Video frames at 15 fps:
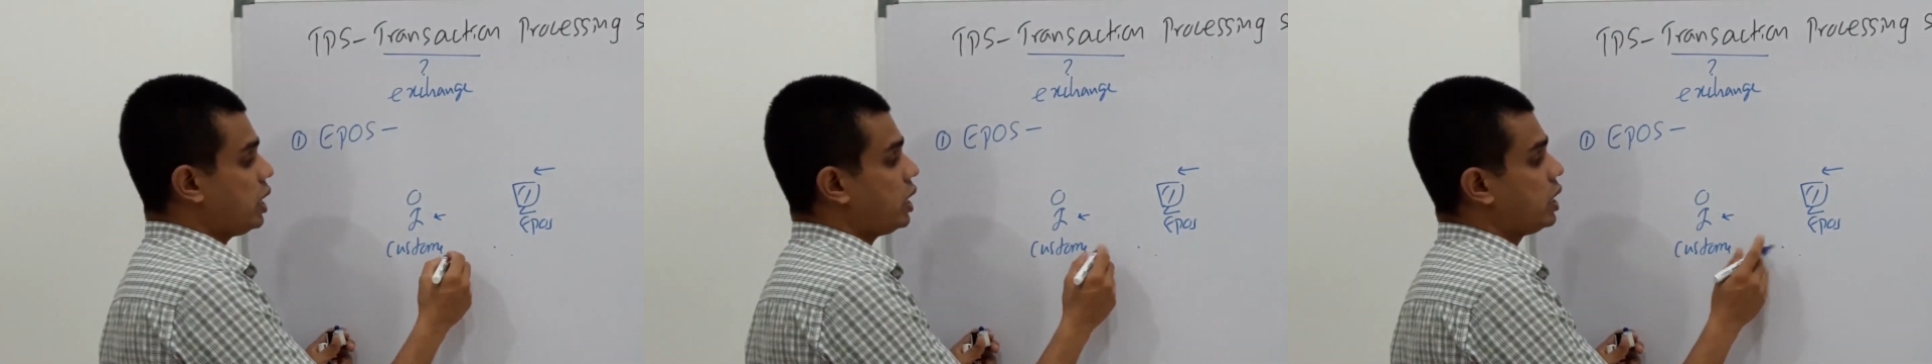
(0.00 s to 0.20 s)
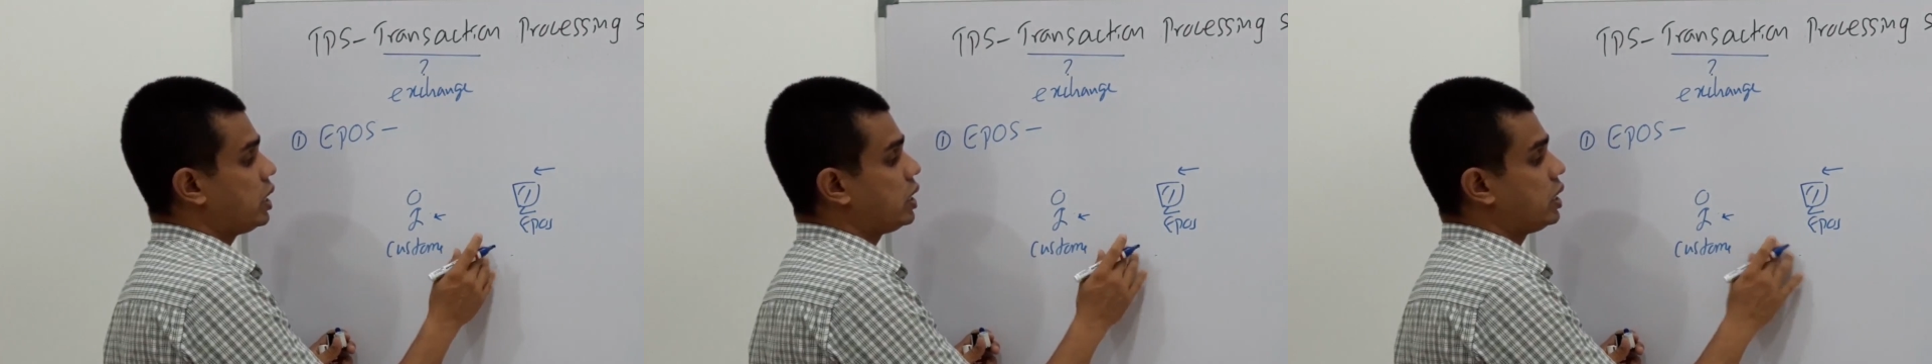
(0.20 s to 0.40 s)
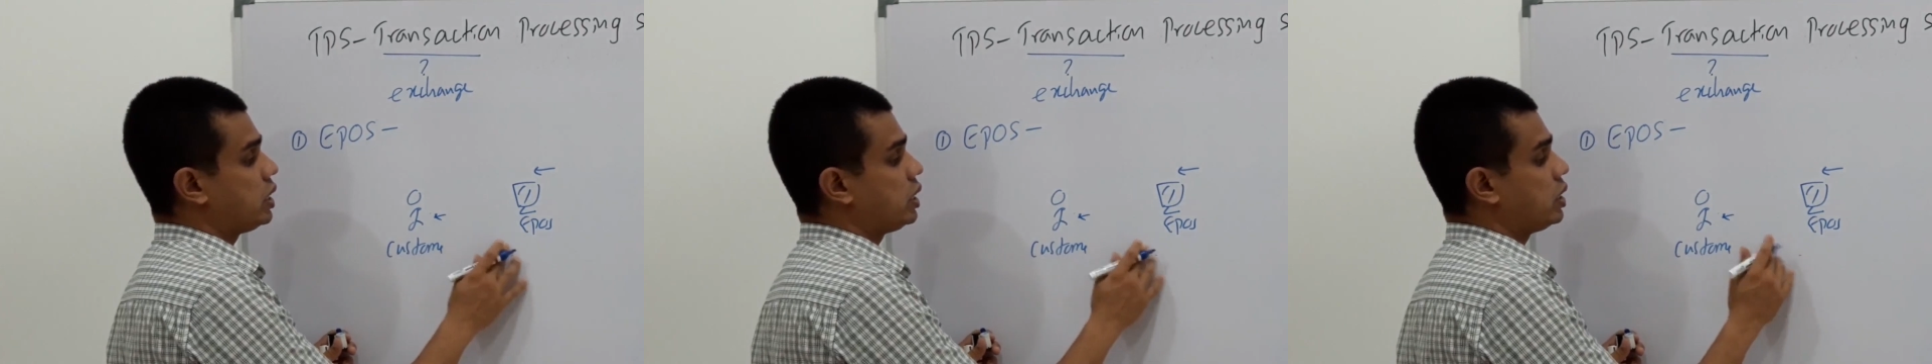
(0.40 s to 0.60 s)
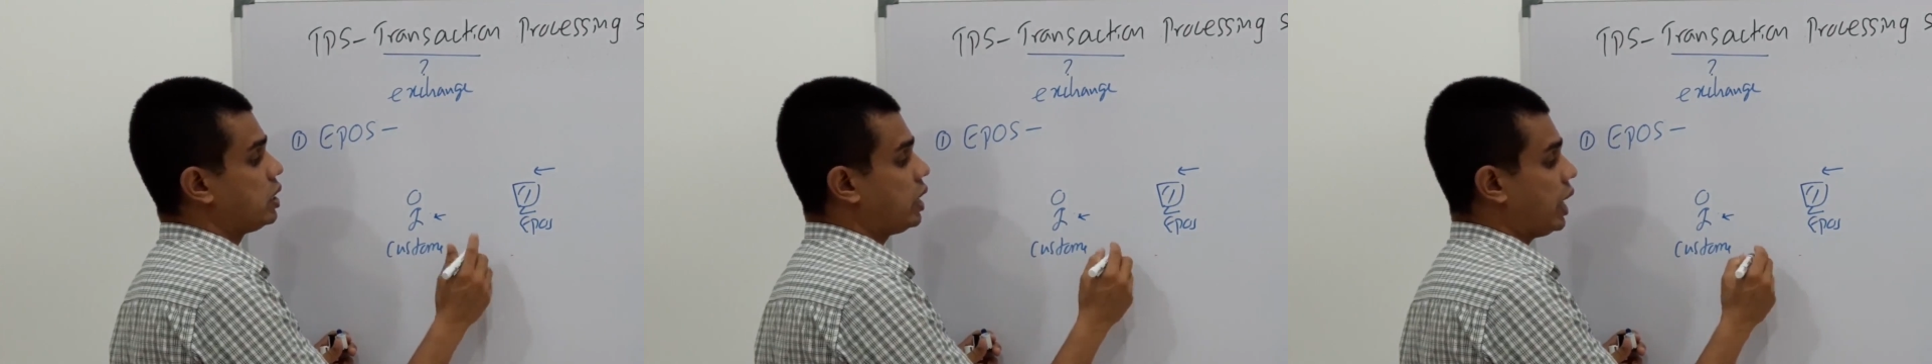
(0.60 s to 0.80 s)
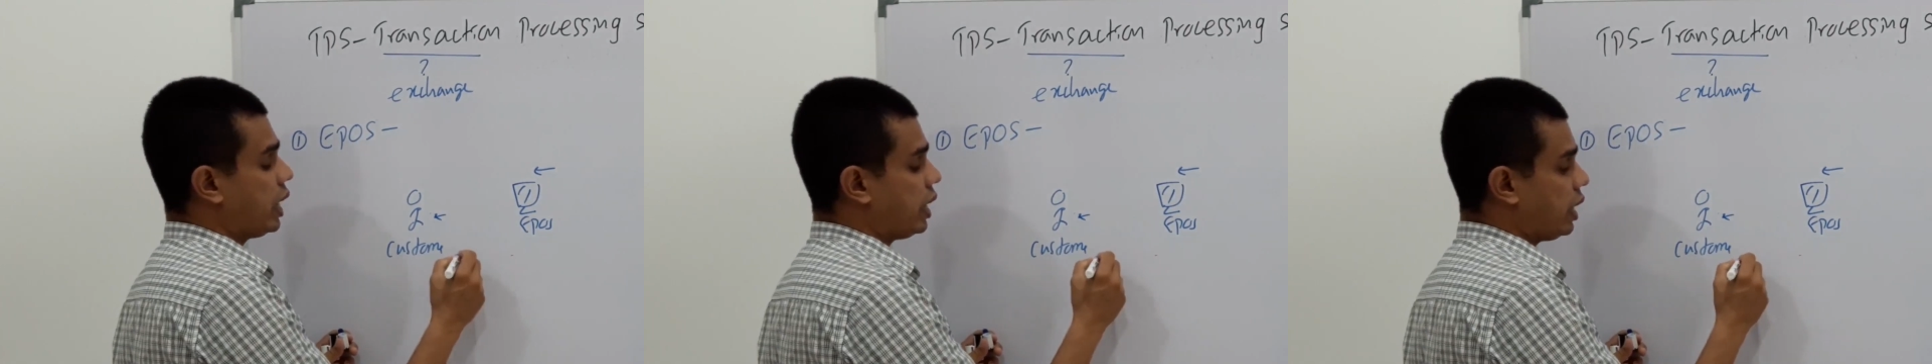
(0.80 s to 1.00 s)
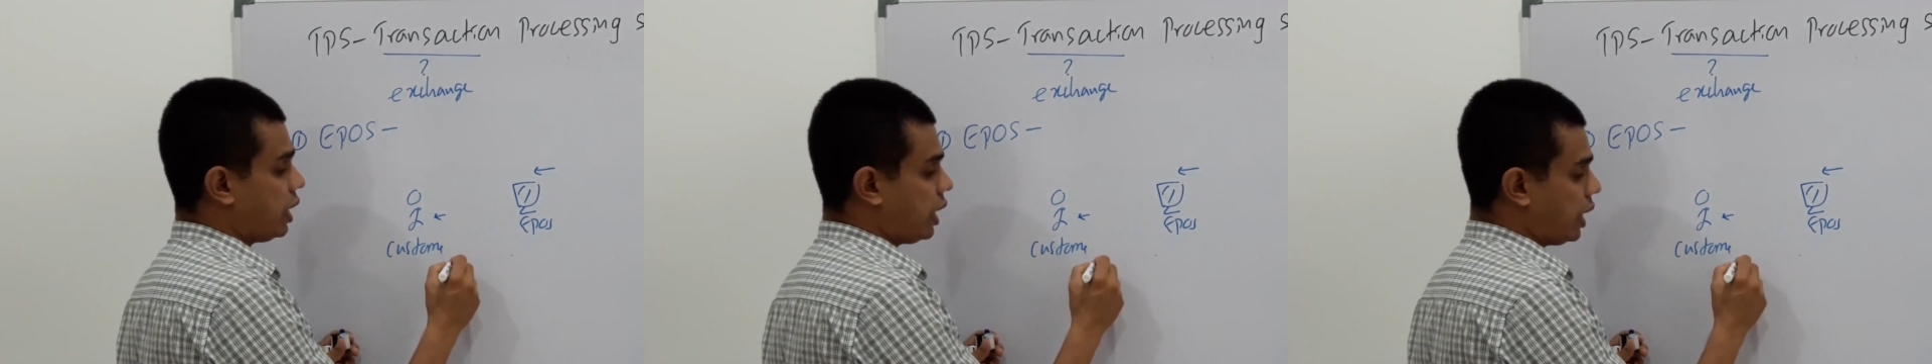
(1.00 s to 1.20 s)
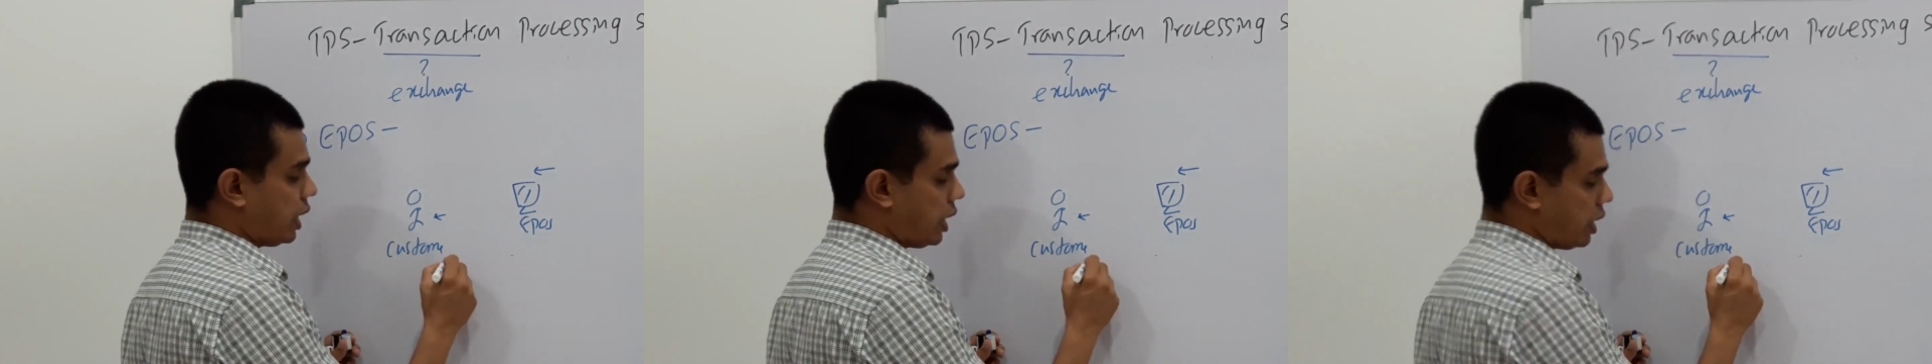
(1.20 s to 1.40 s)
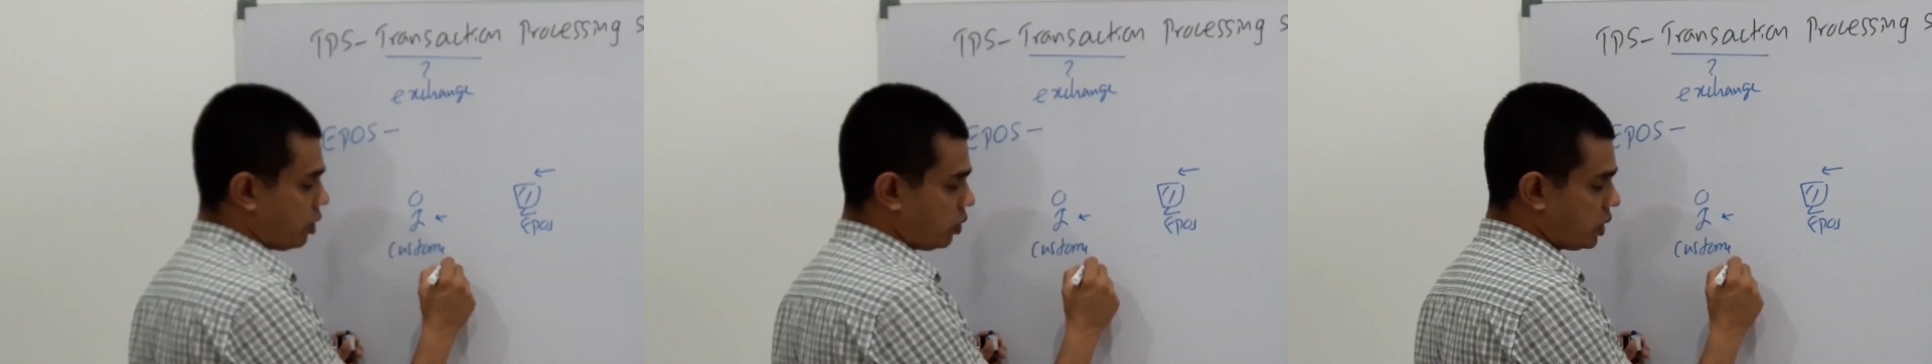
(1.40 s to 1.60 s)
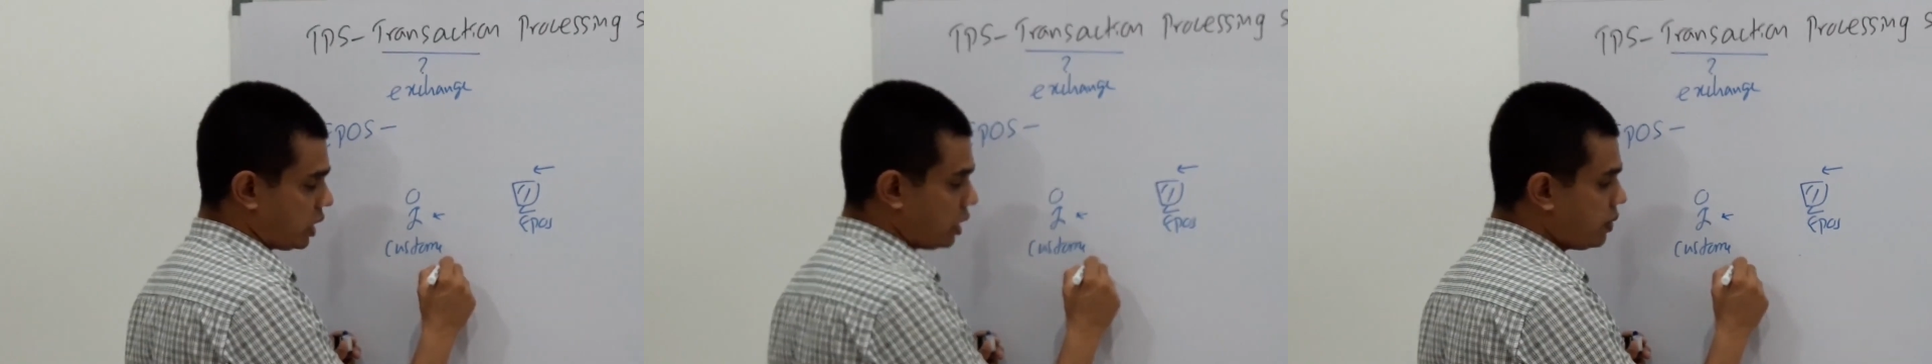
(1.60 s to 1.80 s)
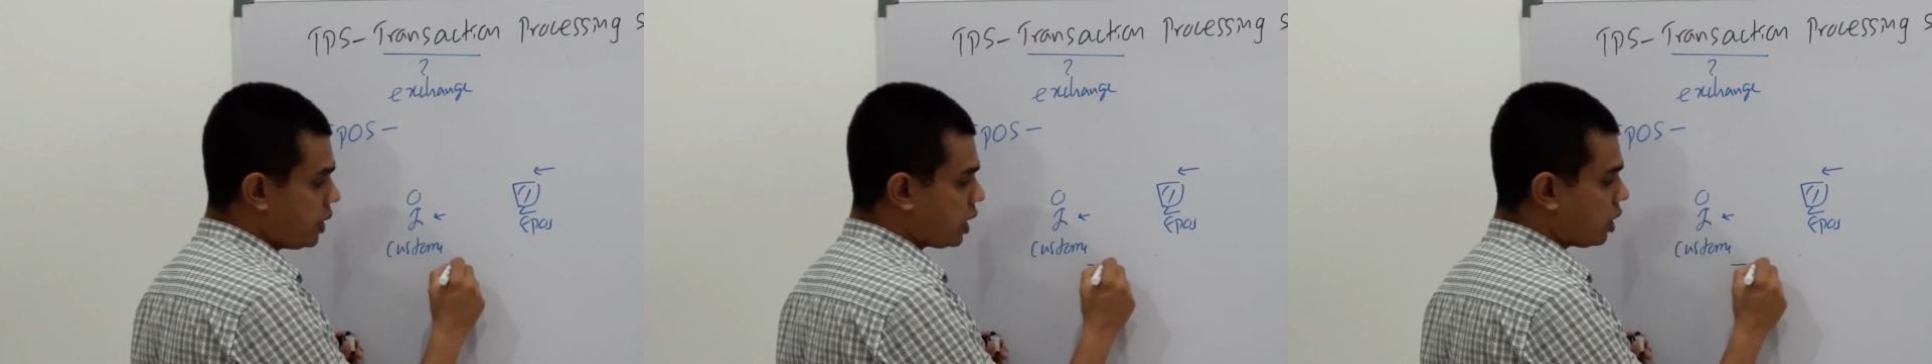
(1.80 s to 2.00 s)
On the
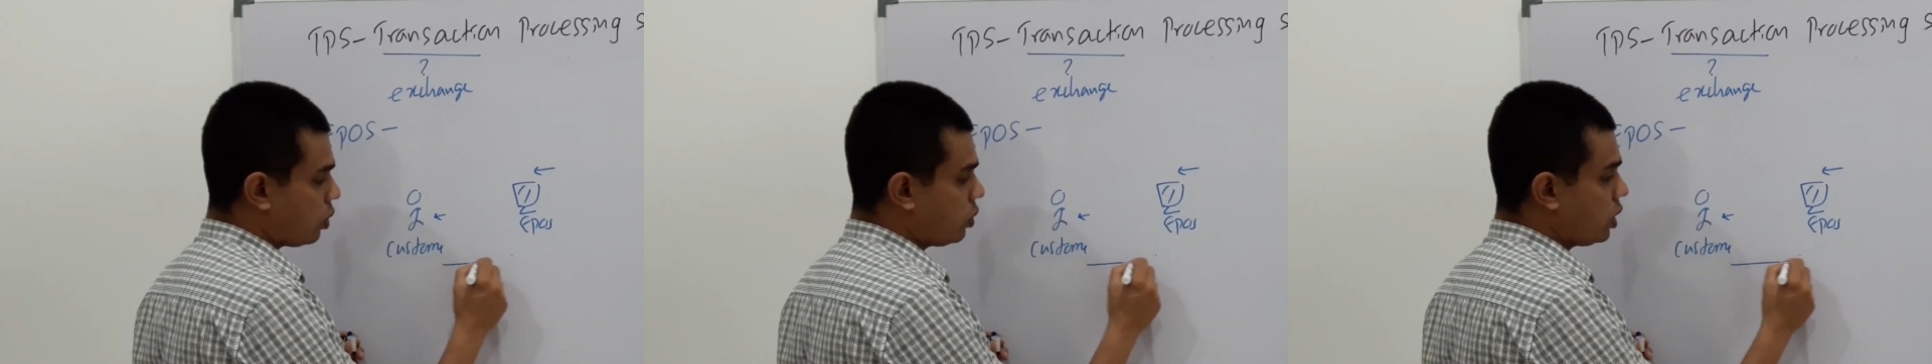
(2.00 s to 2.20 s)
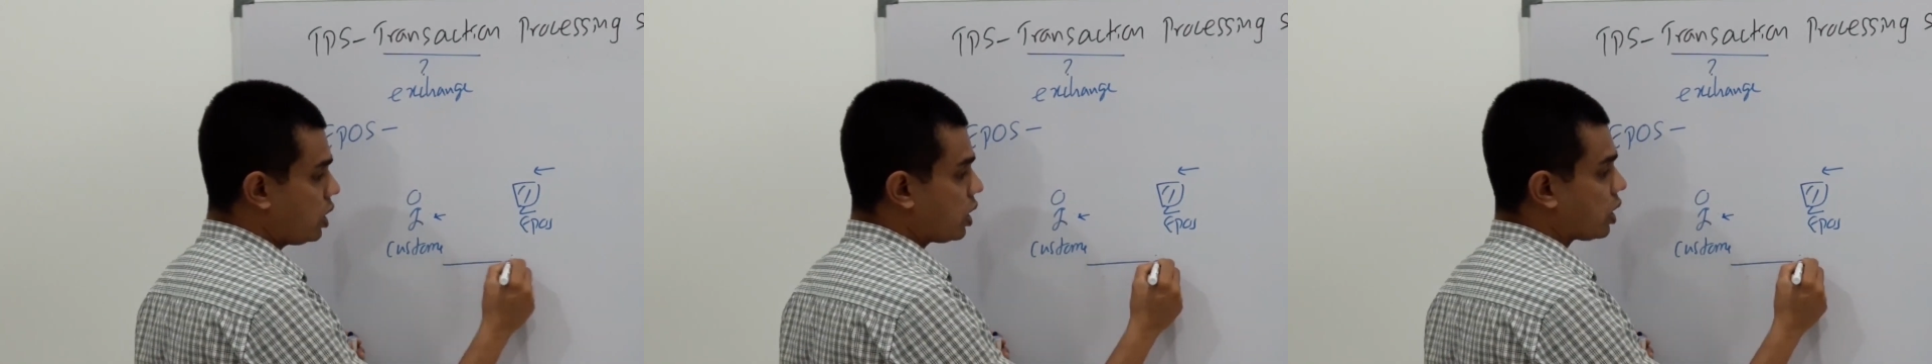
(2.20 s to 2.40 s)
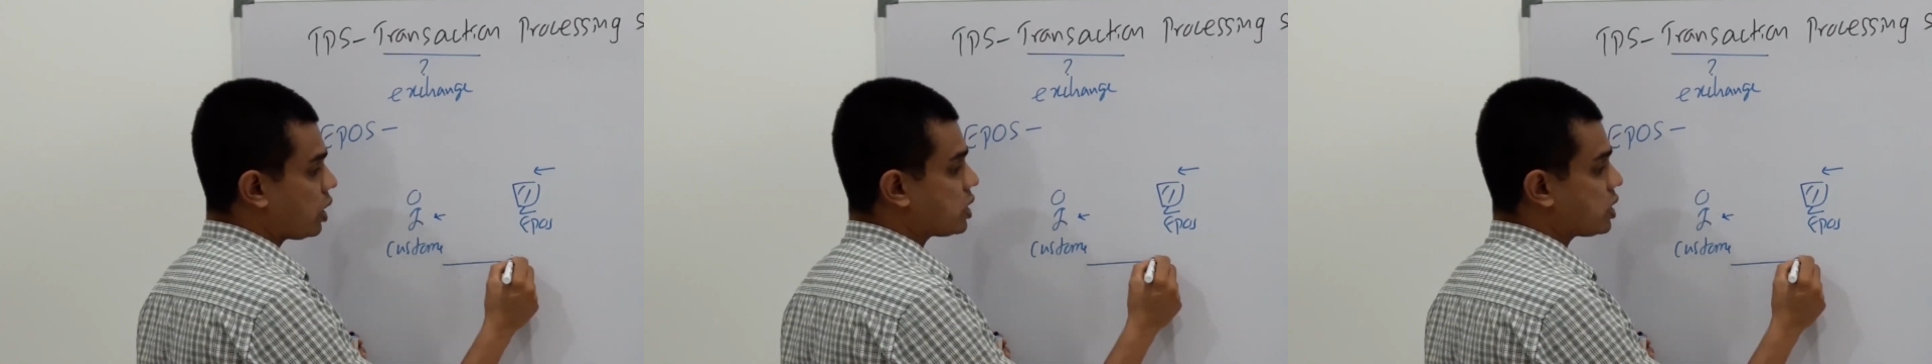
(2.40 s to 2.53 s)
other way around,